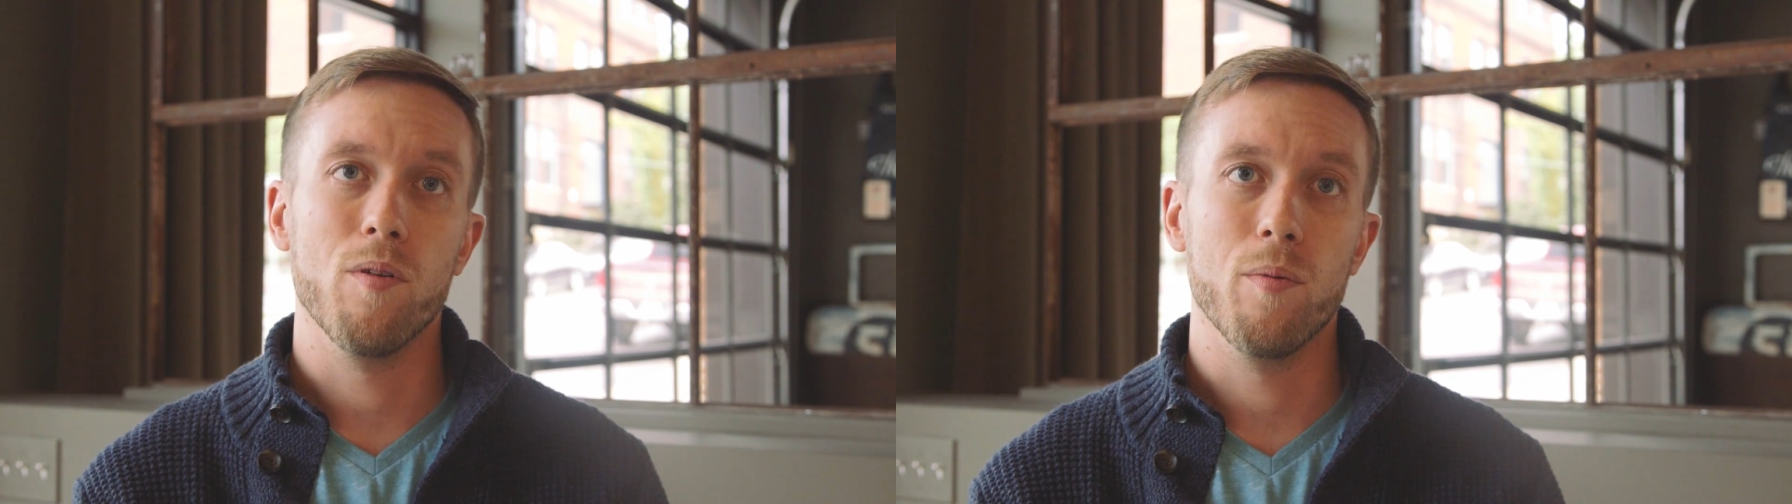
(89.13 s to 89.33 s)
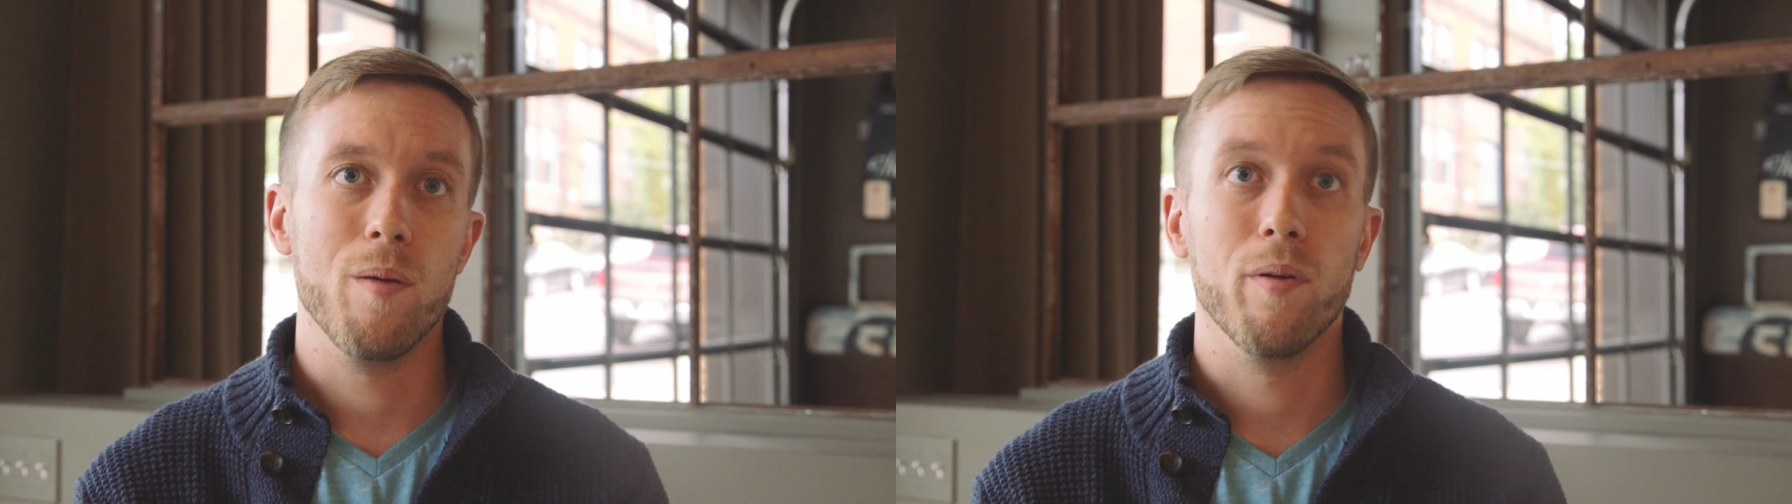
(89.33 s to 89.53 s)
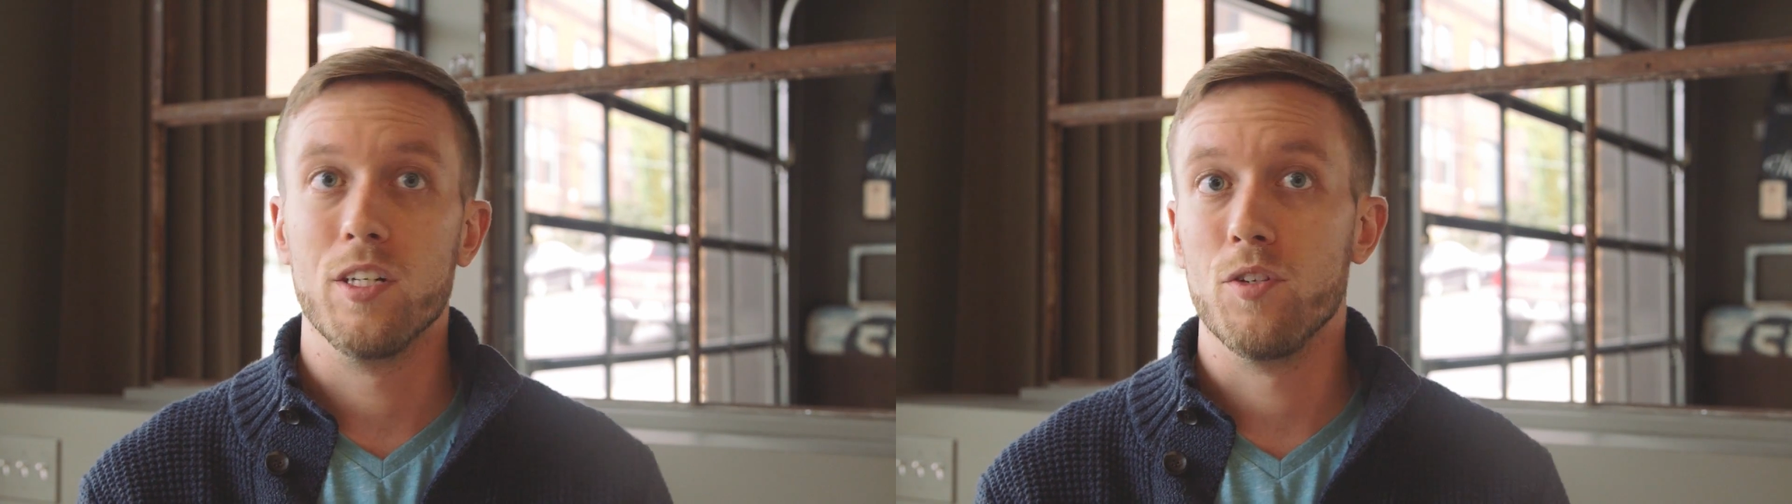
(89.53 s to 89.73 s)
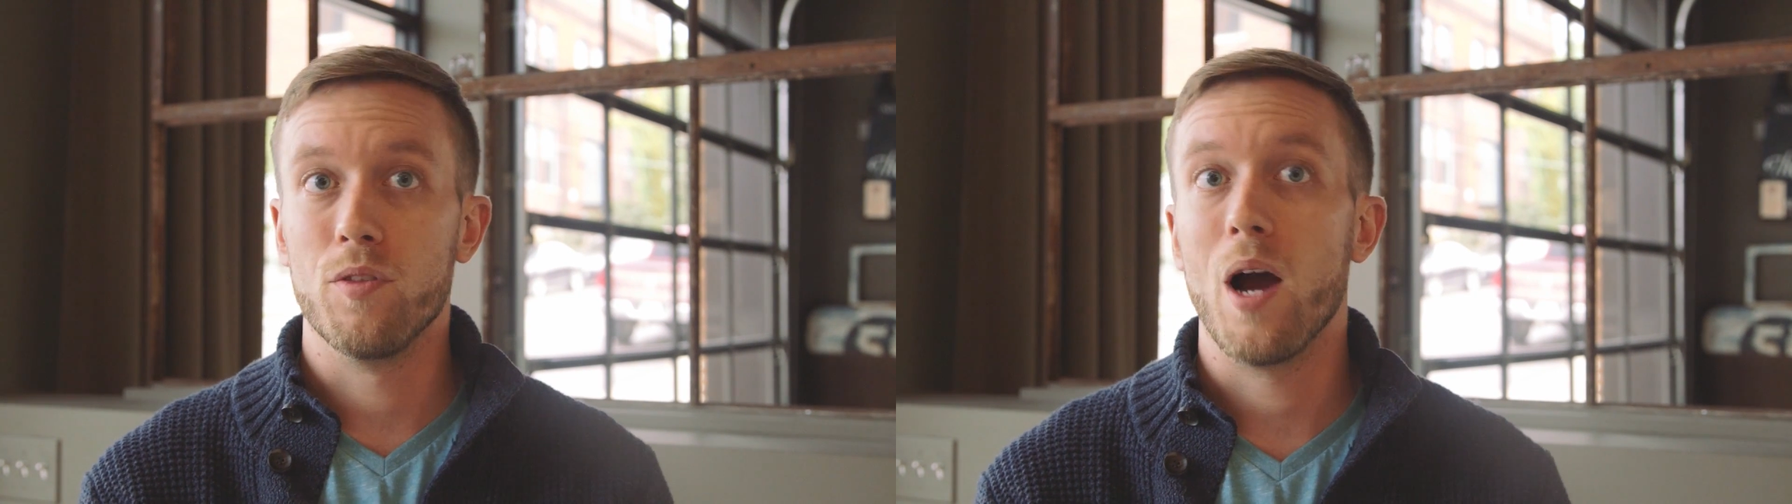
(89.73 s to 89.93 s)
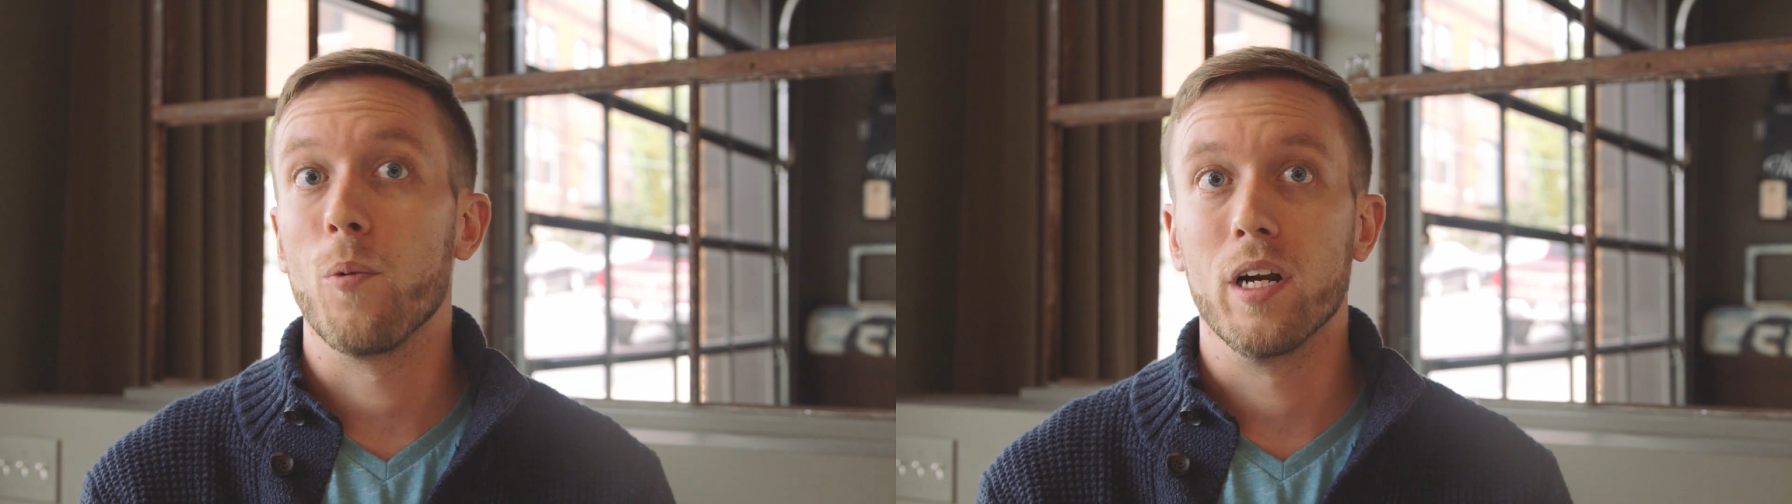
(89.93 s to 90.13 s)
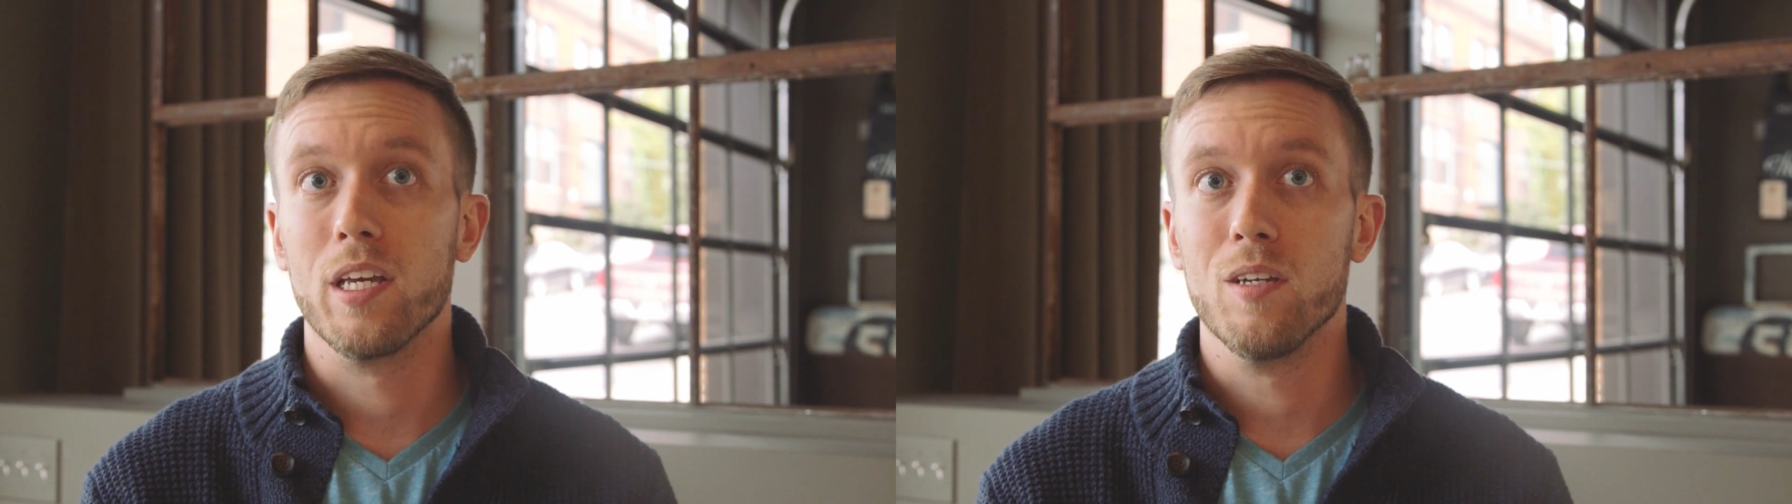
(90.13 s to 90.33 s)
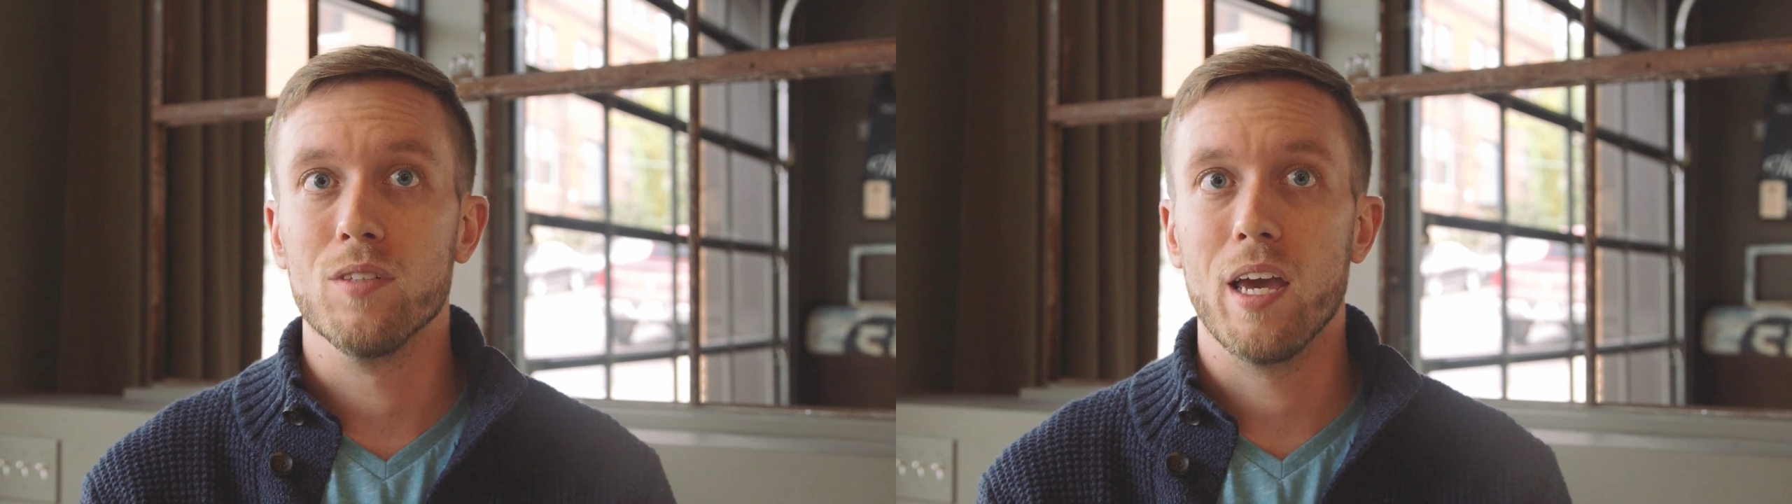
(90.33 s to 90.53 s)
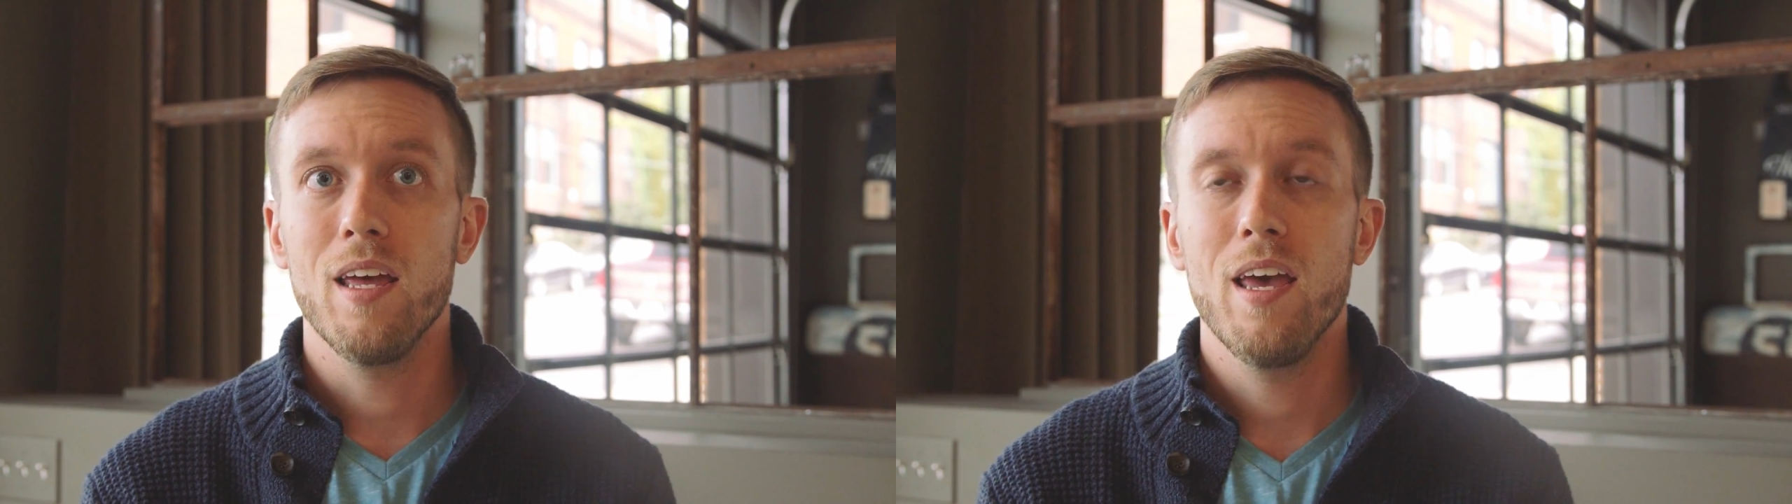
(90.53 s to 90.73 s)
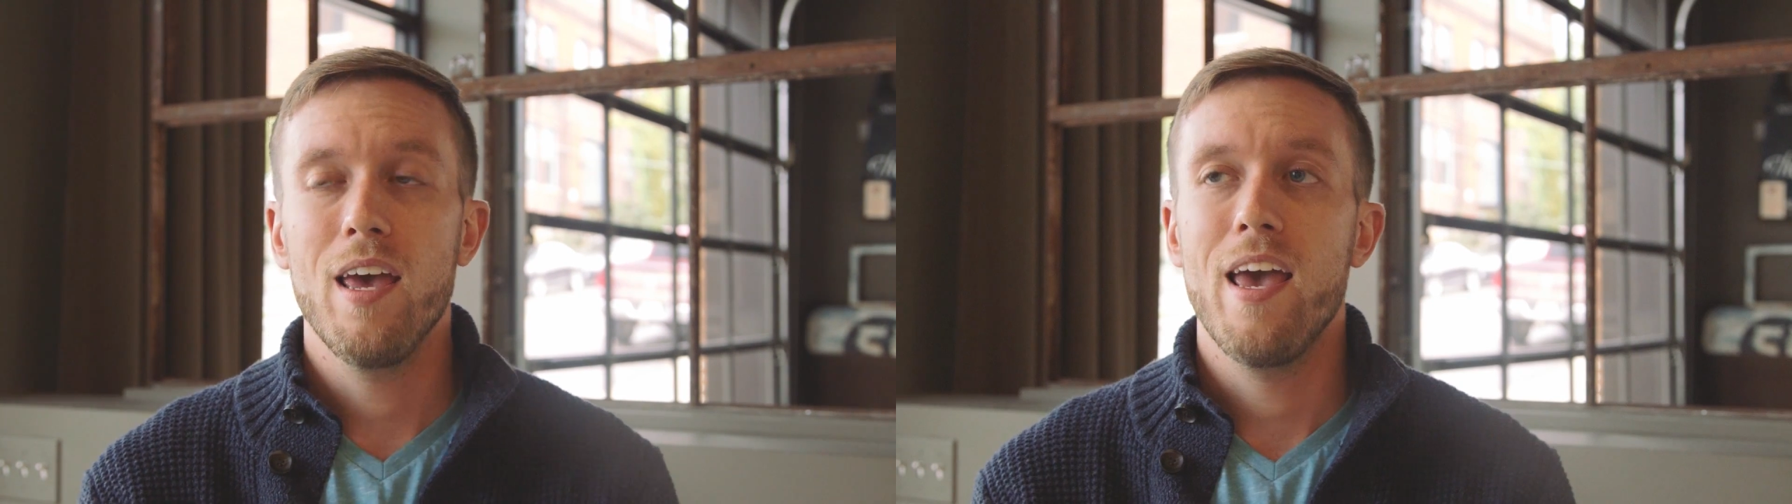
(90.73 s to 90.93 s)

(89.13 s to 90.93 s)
the people that you thought were going to use it.